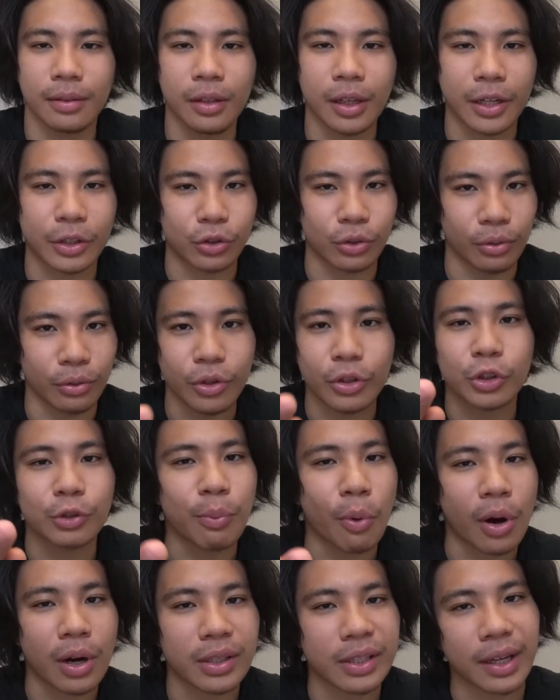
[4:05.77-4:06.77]
Look at you, you're
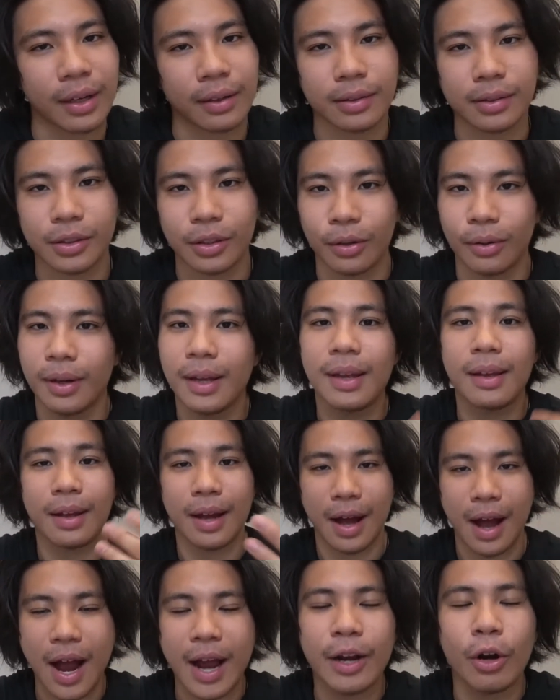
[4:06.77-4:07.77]
smart as heck. So
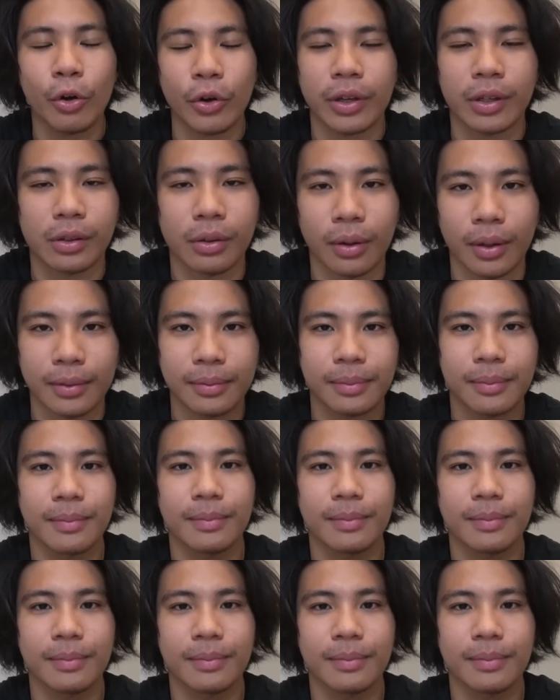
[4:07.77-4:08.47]
I know you can do it.